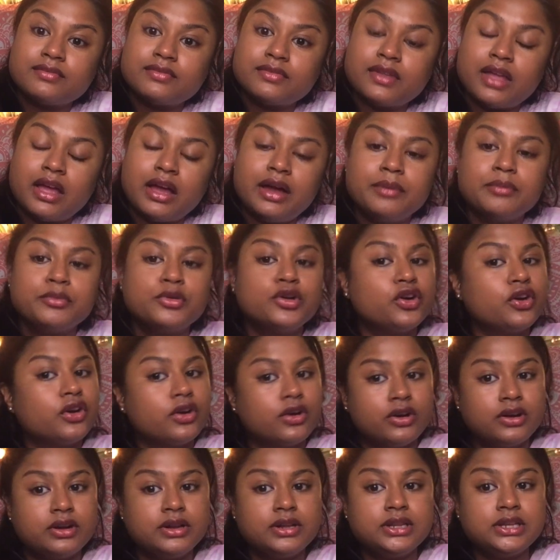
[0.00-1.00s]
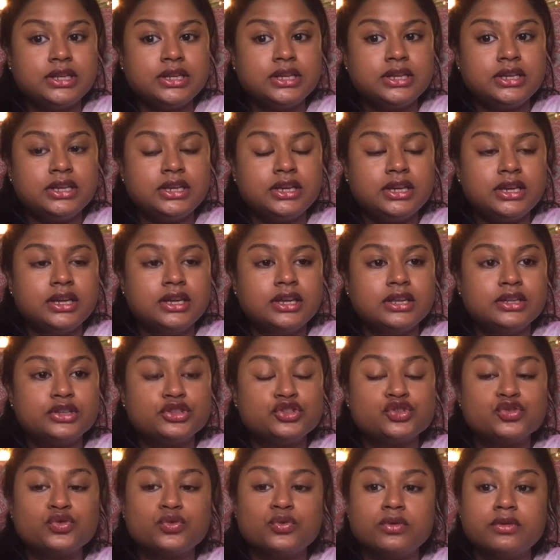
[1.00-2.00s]
I'm currently in
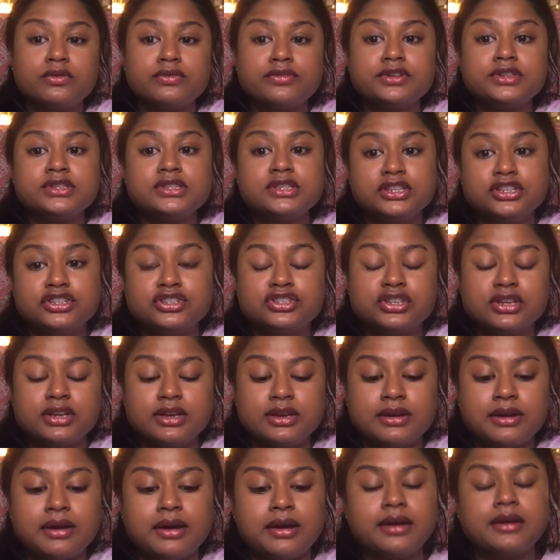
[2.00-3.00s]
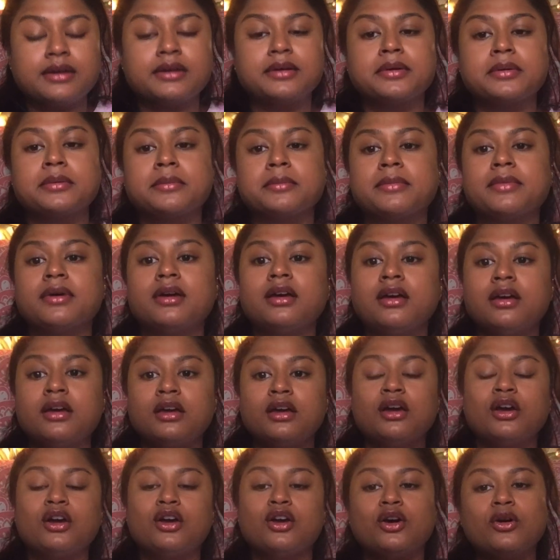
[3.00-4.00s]
school for teaching. I am
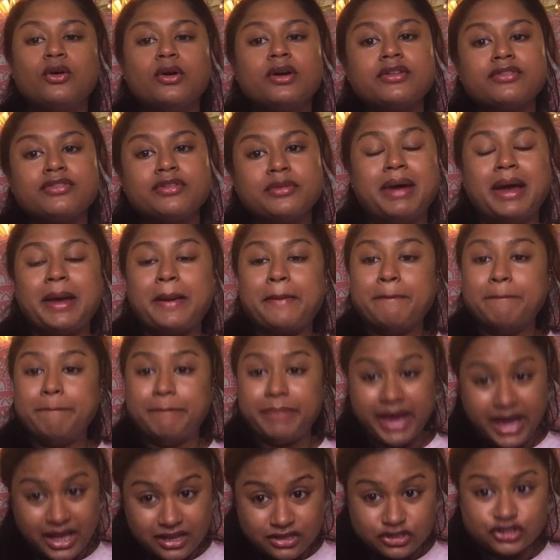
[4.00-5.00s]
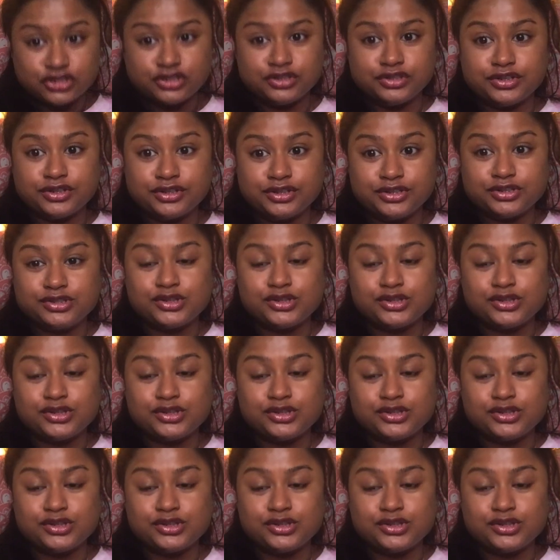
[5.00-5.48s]
going for my bachelor's.